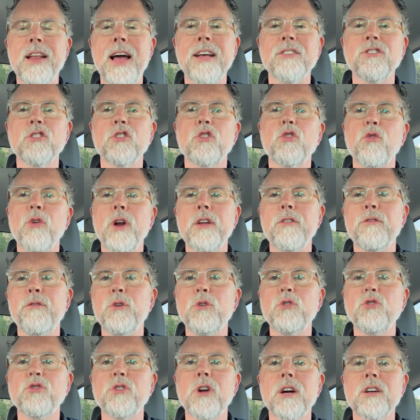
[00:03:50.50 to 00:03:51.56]
and has a great
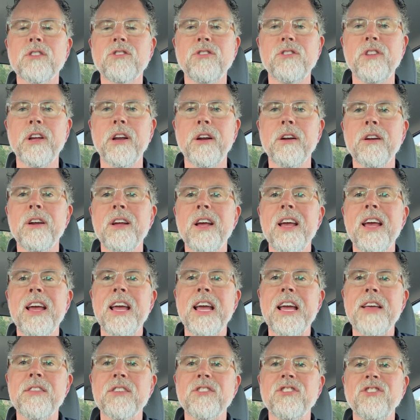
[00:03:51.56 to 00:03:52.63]
food trucks there.
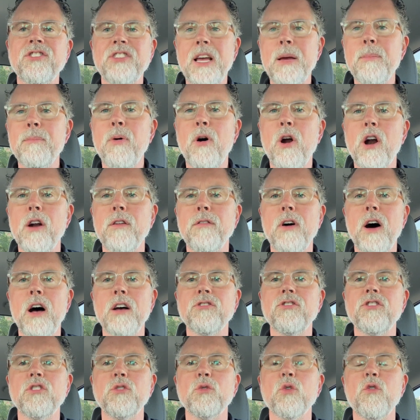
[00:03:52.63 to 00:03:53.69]
In the same part of
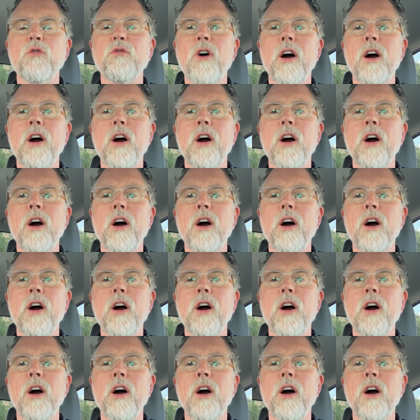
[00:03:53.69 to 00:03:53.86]
Austin, you'll